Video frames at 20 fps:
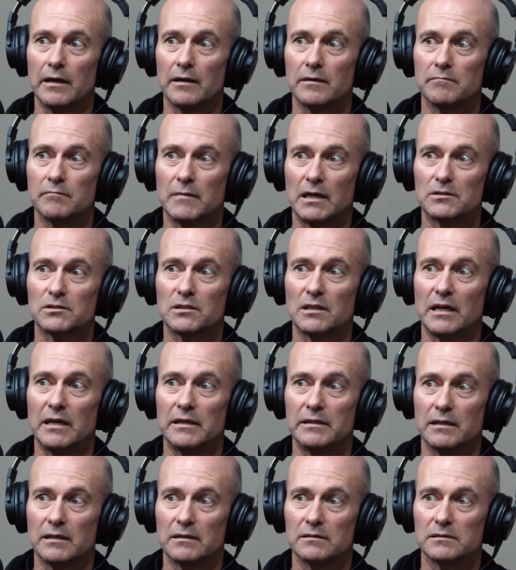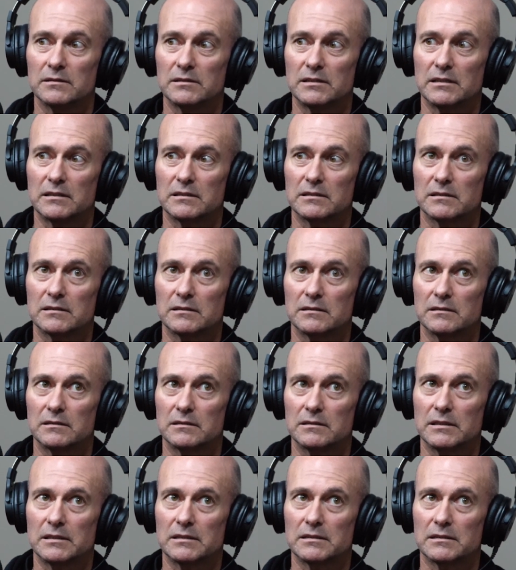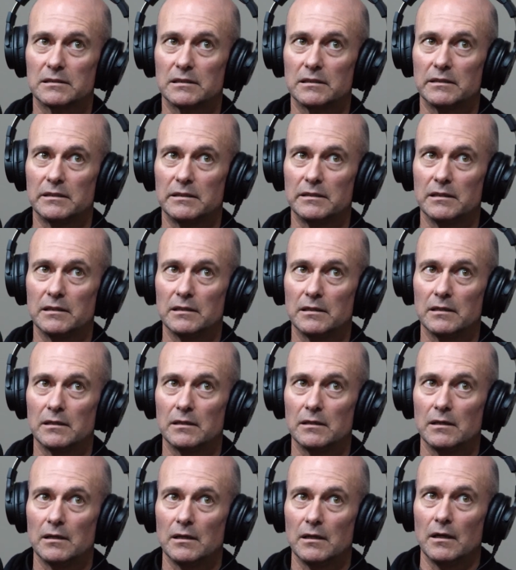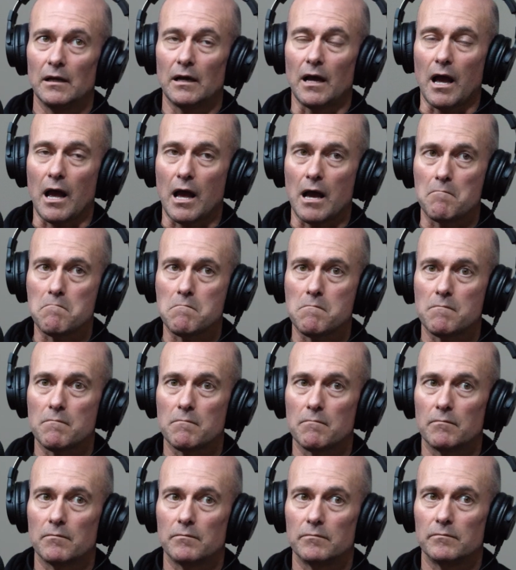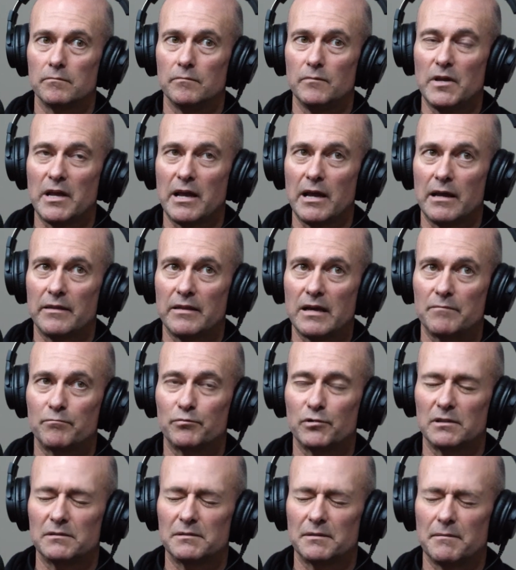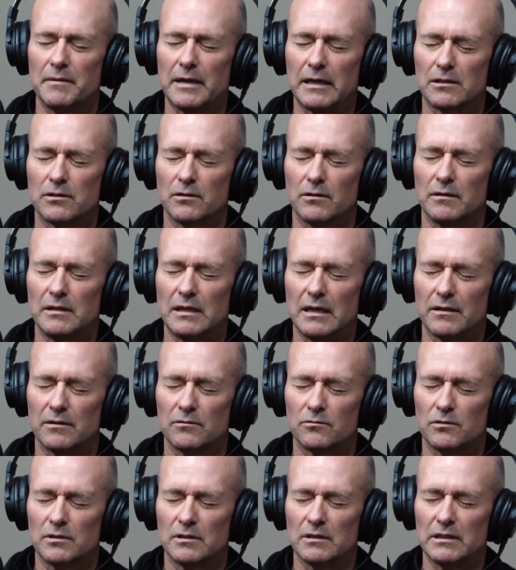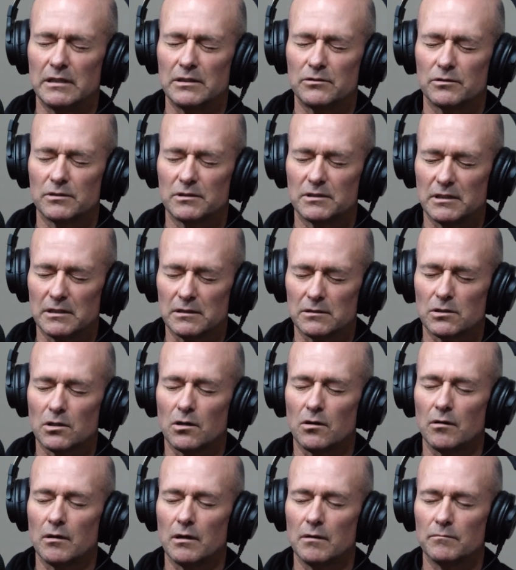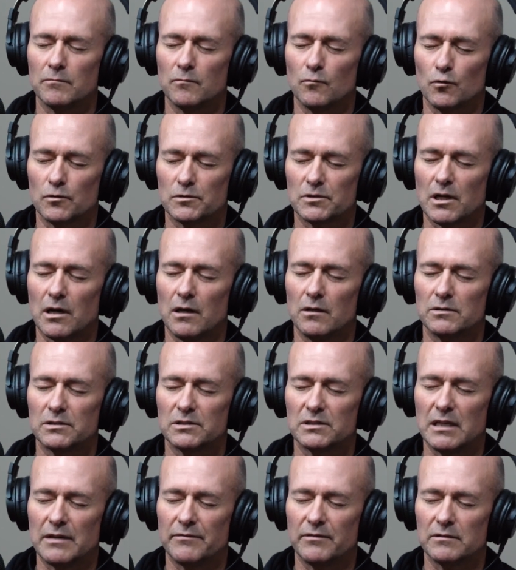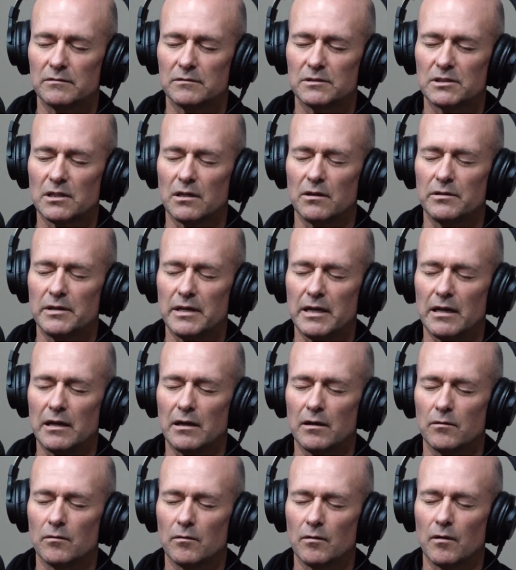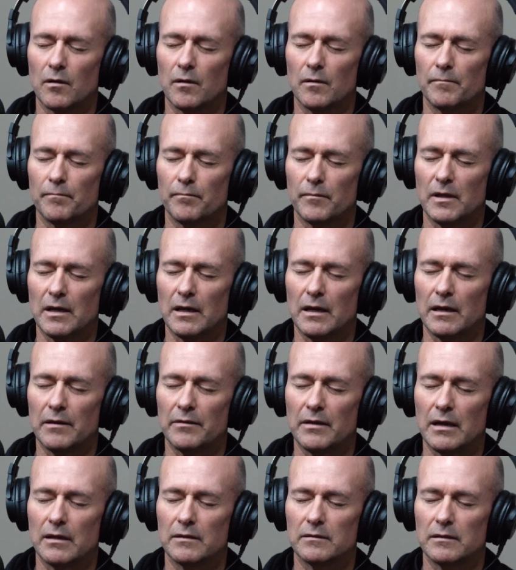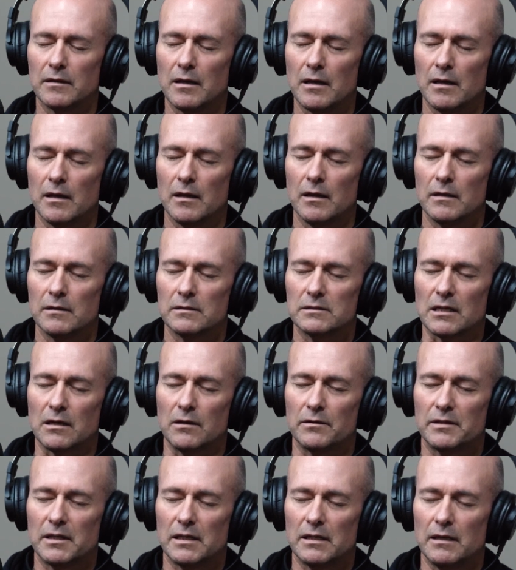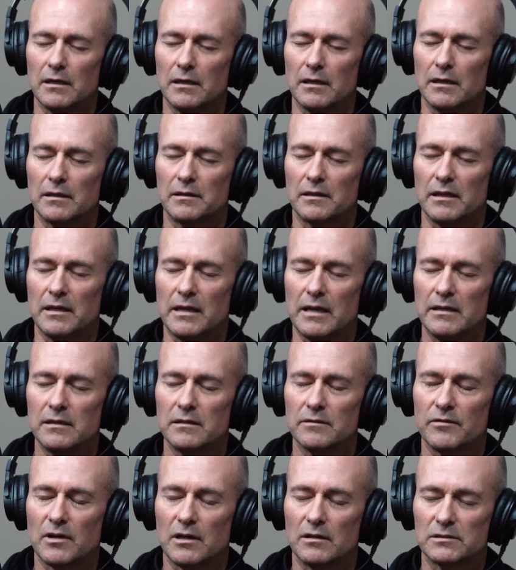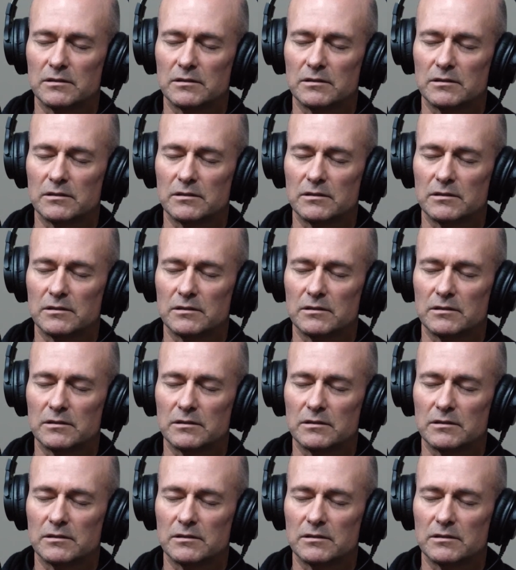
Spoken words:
Much later. 16. That brings me back to another really interesting time. Was 07. So that. So at the end of